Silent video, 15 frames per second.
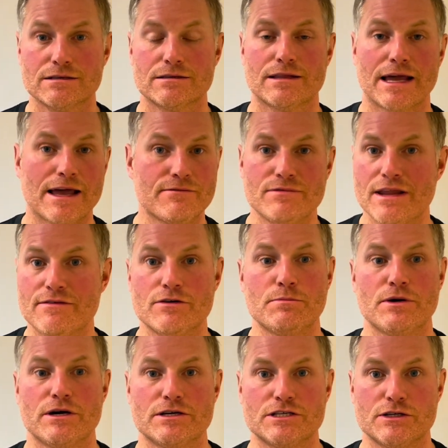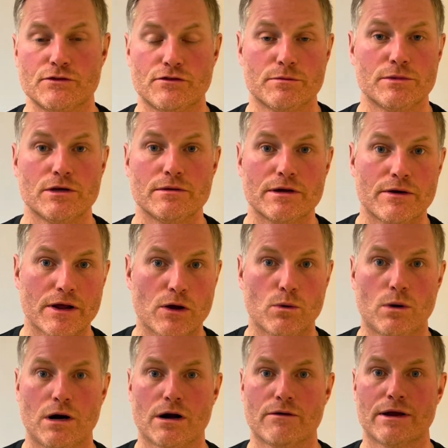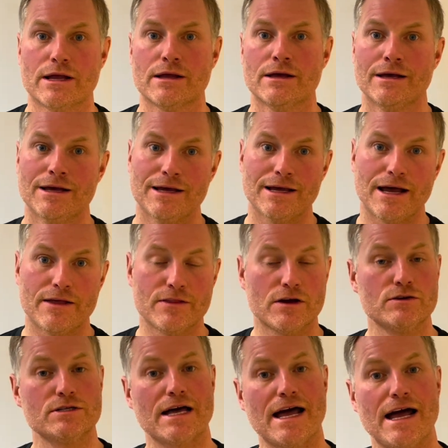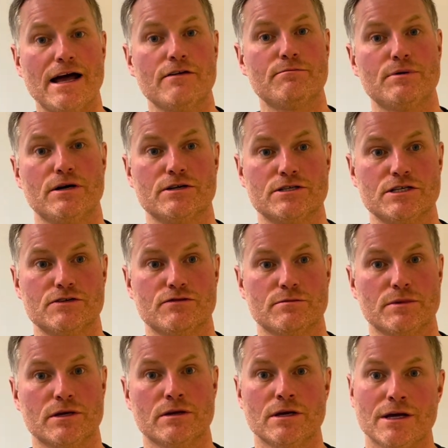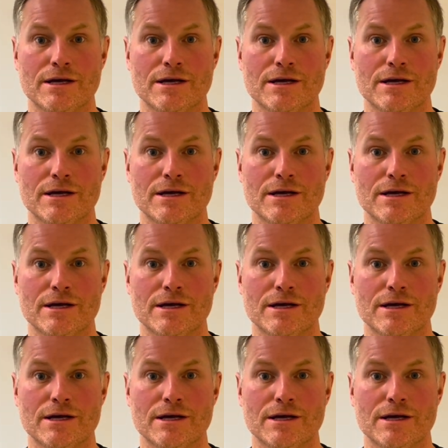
They have never purchased from you, they're inquiring, and those that have purchased from you.